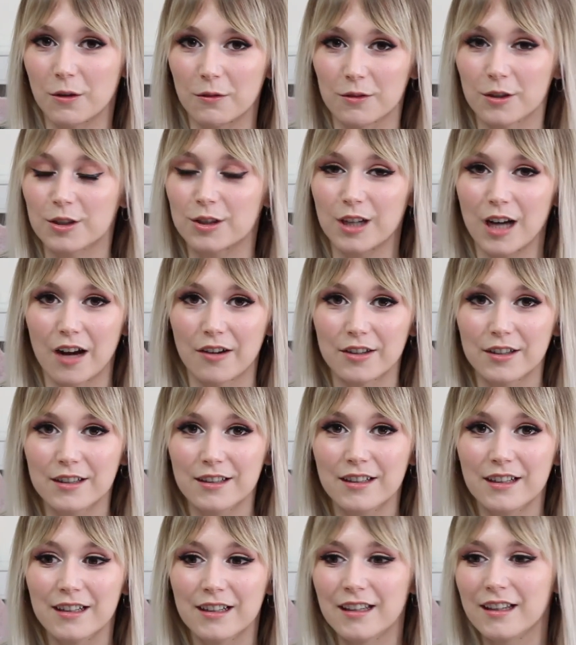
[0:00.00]

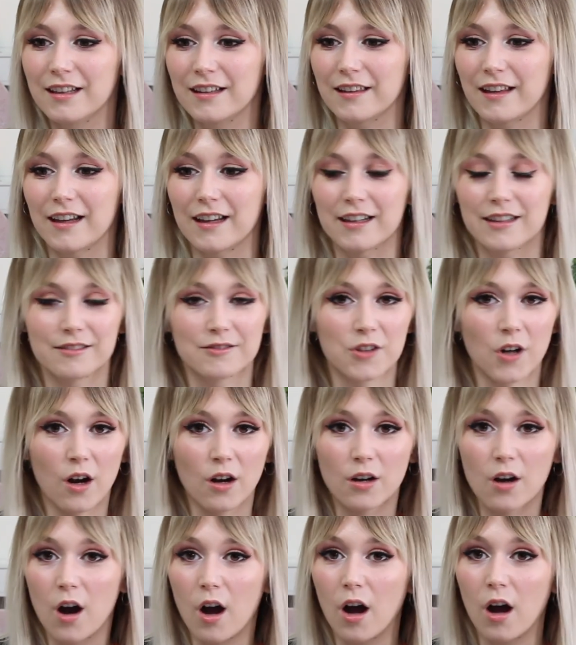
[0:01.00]
overcrowded like
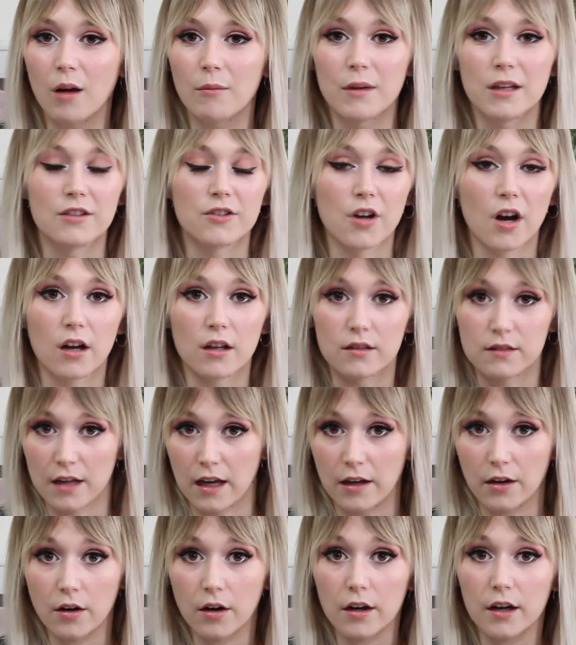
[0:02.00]
.com and
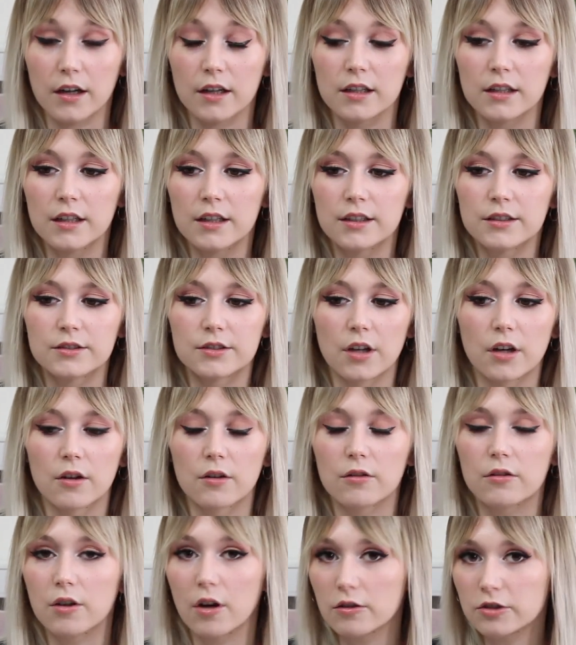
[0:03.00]
.net are.
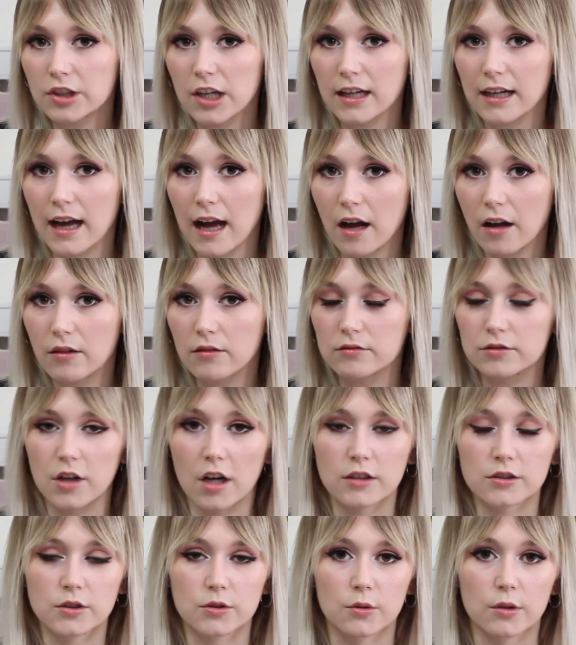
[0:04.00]
So go check out
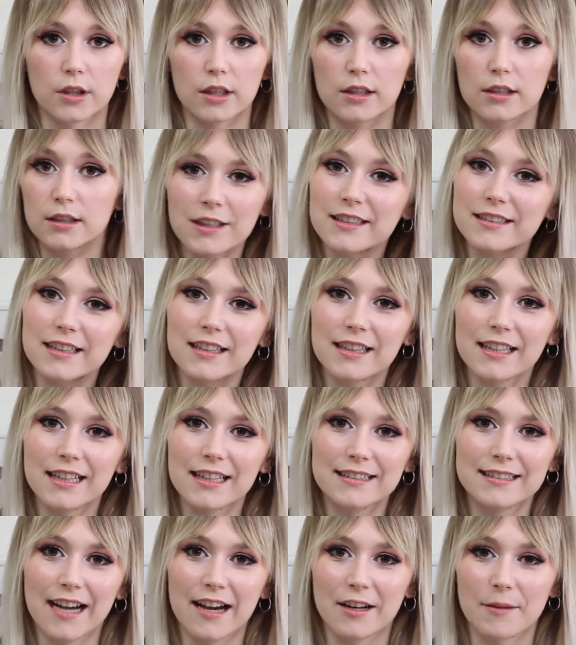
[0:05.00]
.store. Click the
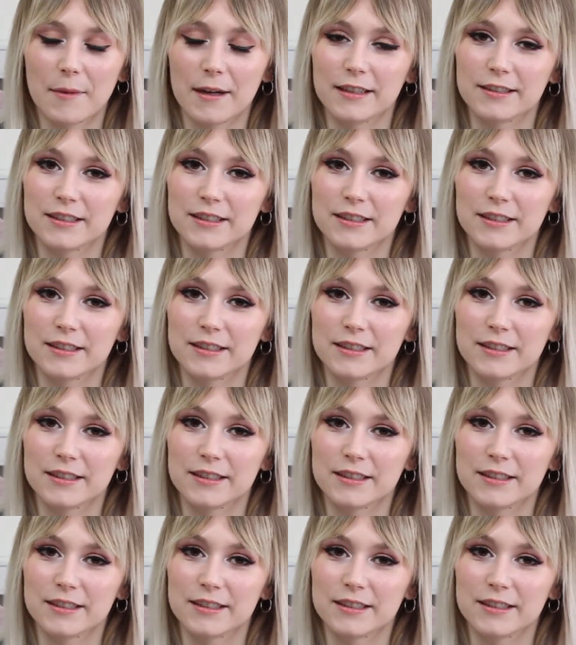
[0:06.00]
link down in my